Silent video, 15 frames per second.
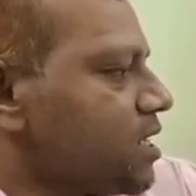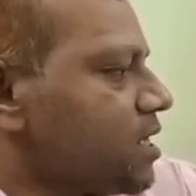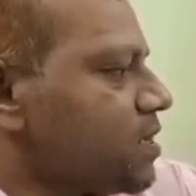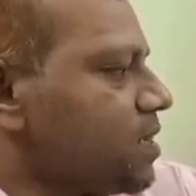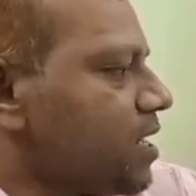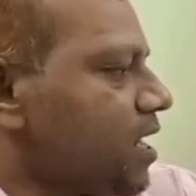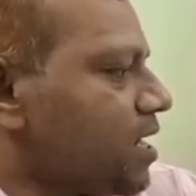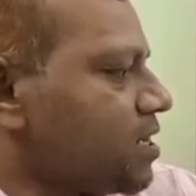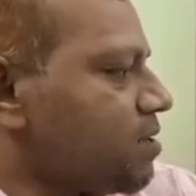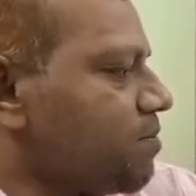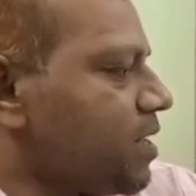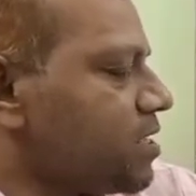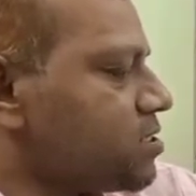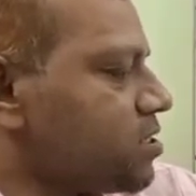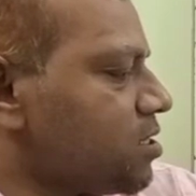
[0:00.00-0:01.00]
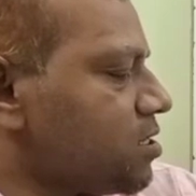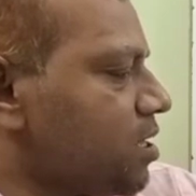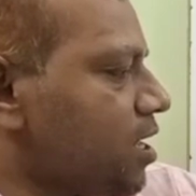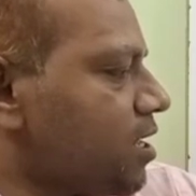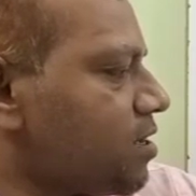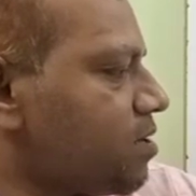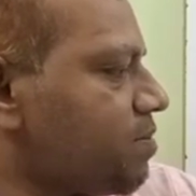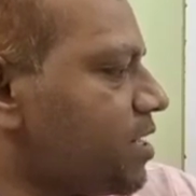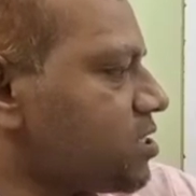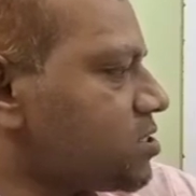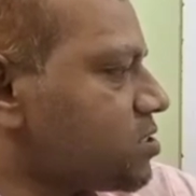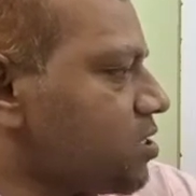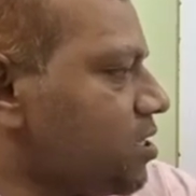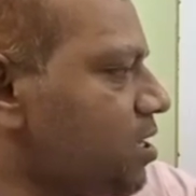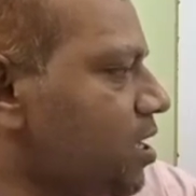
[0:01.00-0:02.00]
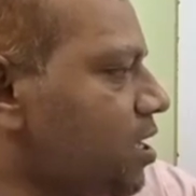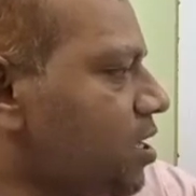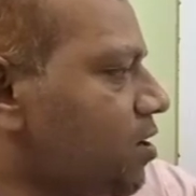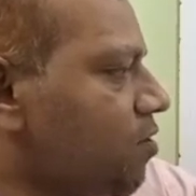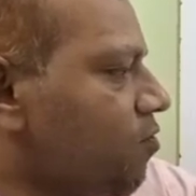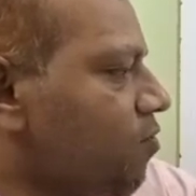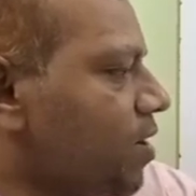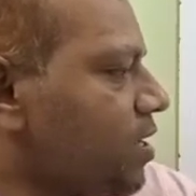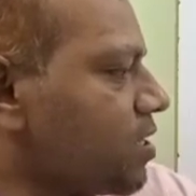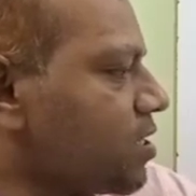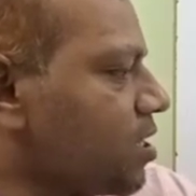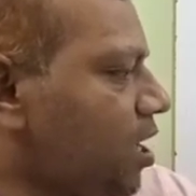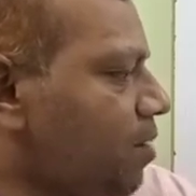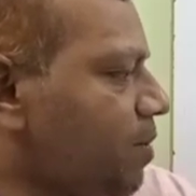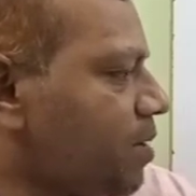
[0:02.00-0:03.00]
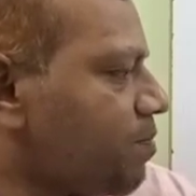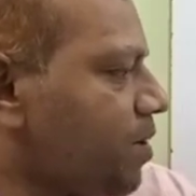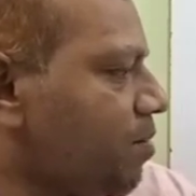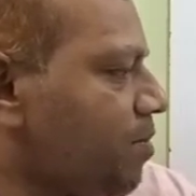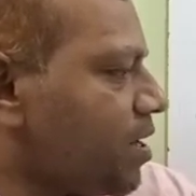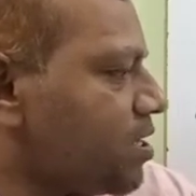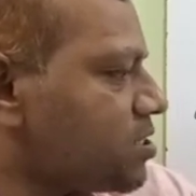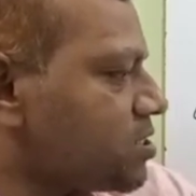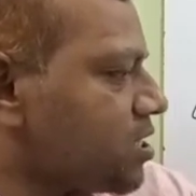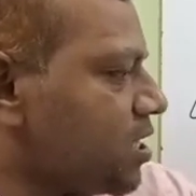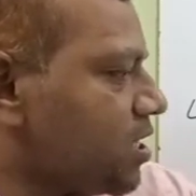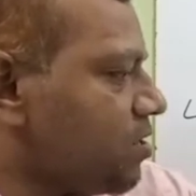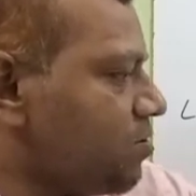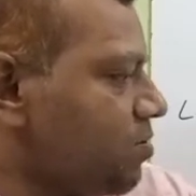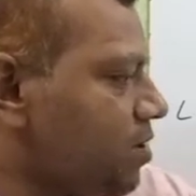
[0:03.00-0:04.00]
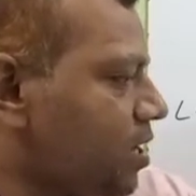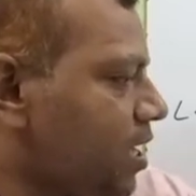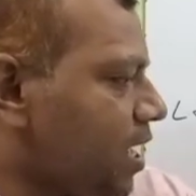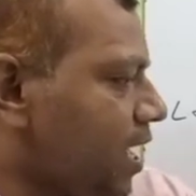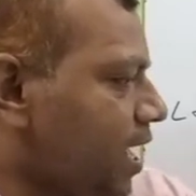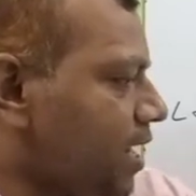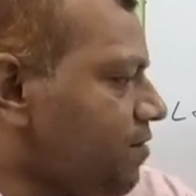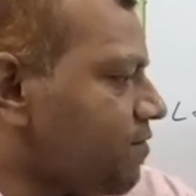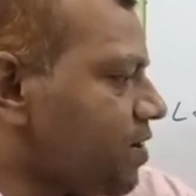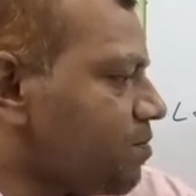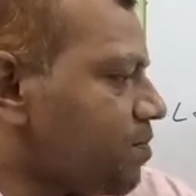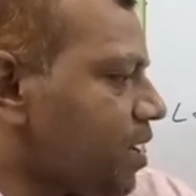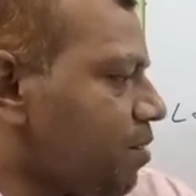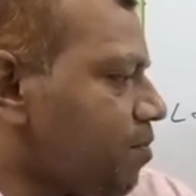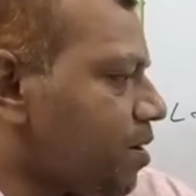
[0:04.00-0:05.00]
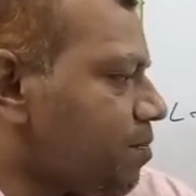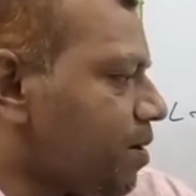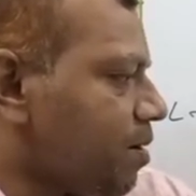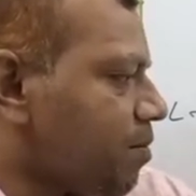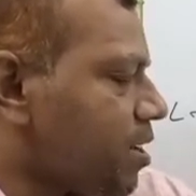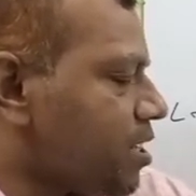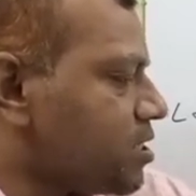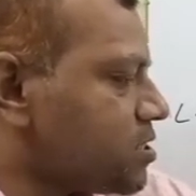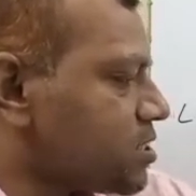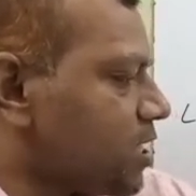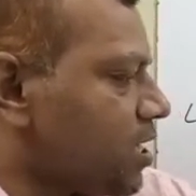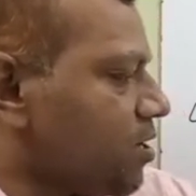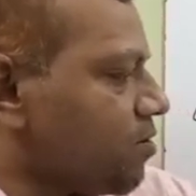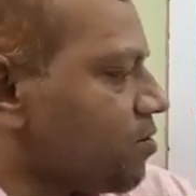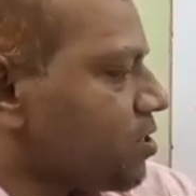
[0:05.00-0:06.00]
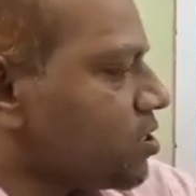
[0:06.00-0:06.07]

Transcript: then another branches are one common palmar digital nerve and one proper palmar digital nerve.